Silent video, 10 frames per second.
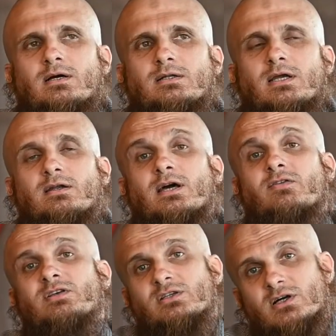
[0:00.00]
they conduct
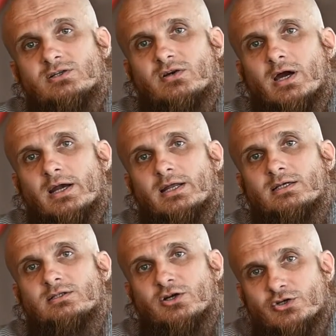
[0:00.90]
research
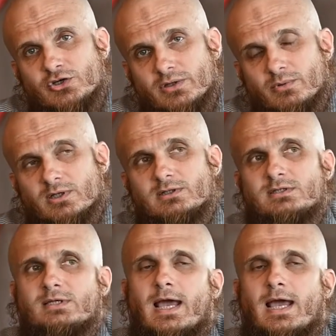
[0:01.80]
regarding search keywords,